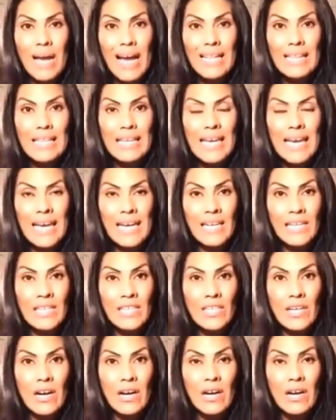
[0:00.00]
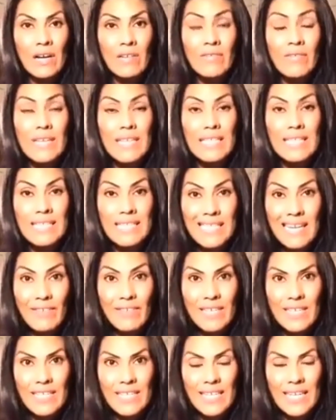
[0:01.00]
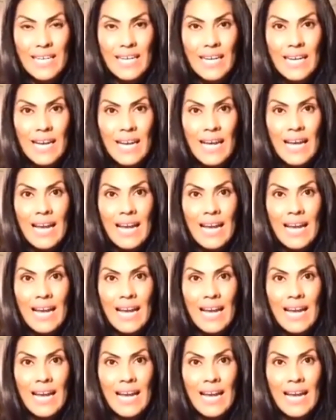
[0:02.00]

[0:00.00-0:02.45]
at the age of 70,